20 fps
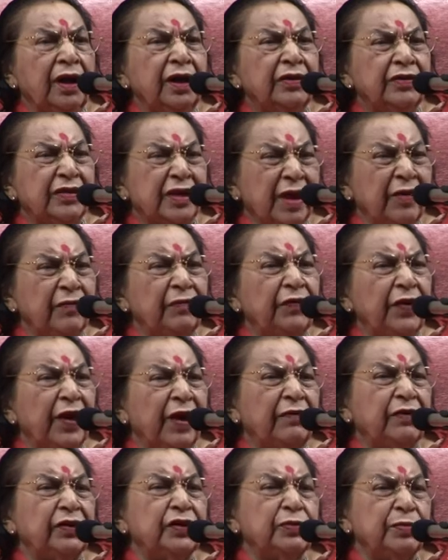Some
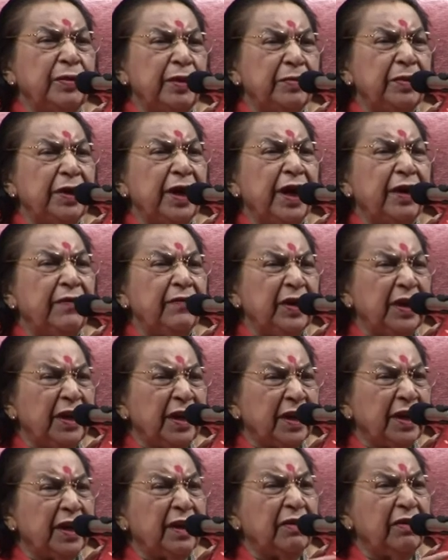flowers may be having
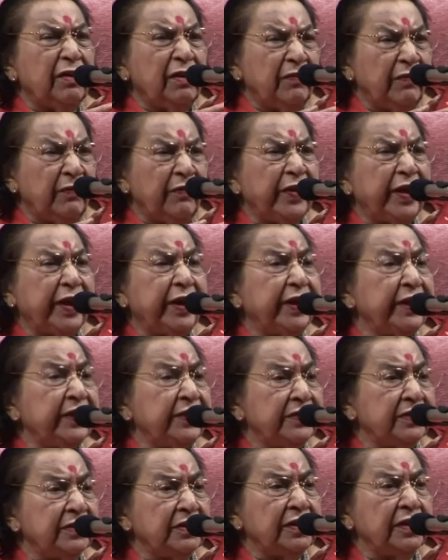little
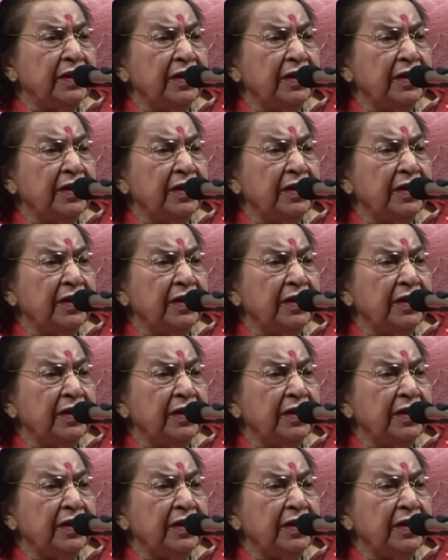fragrance,